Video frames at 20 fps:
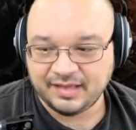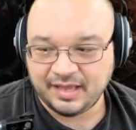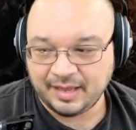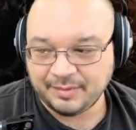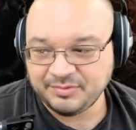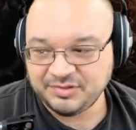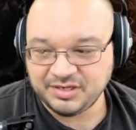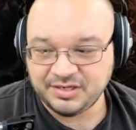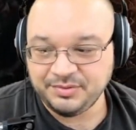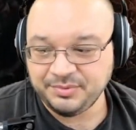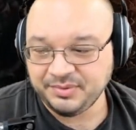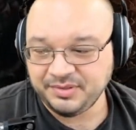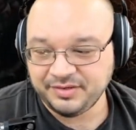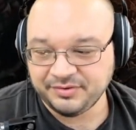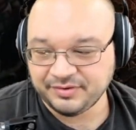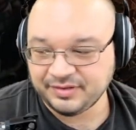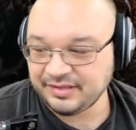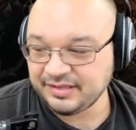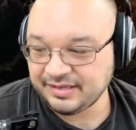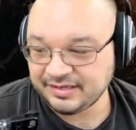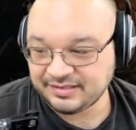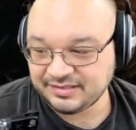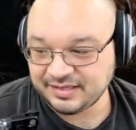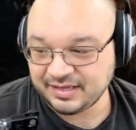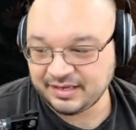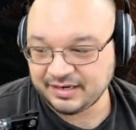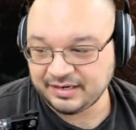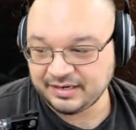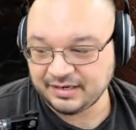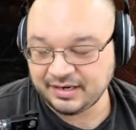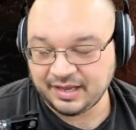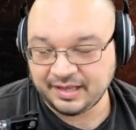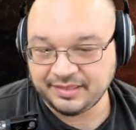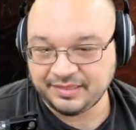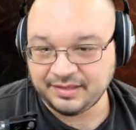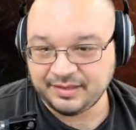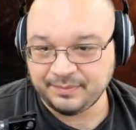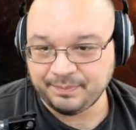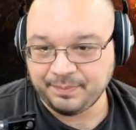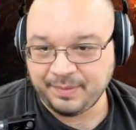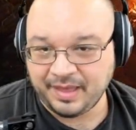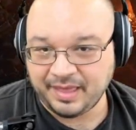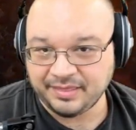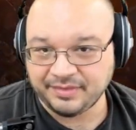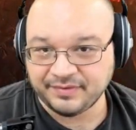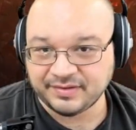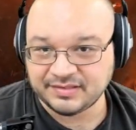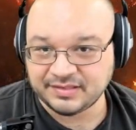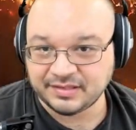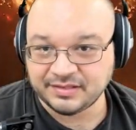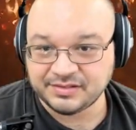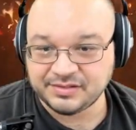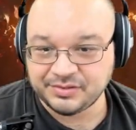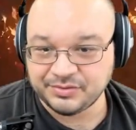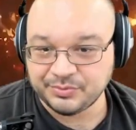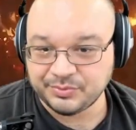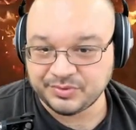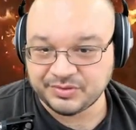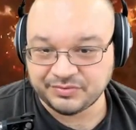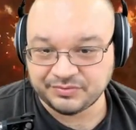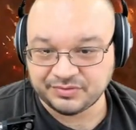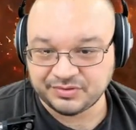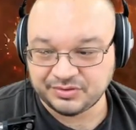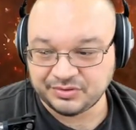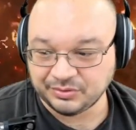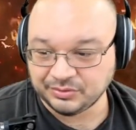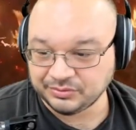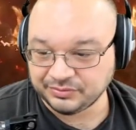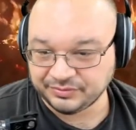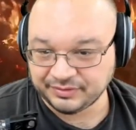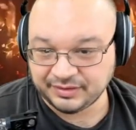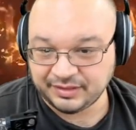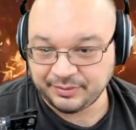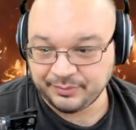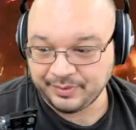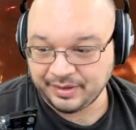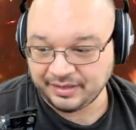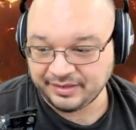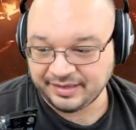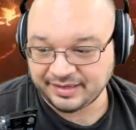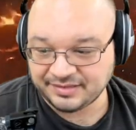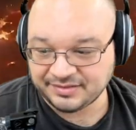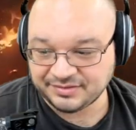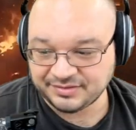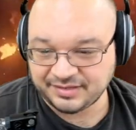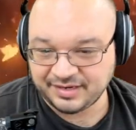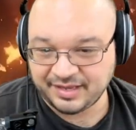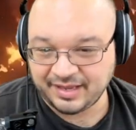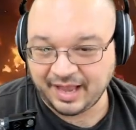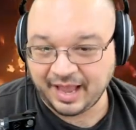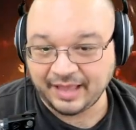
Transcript: I'm genuinely really excited. I think Path of Exile 2 was sold really well yesterday.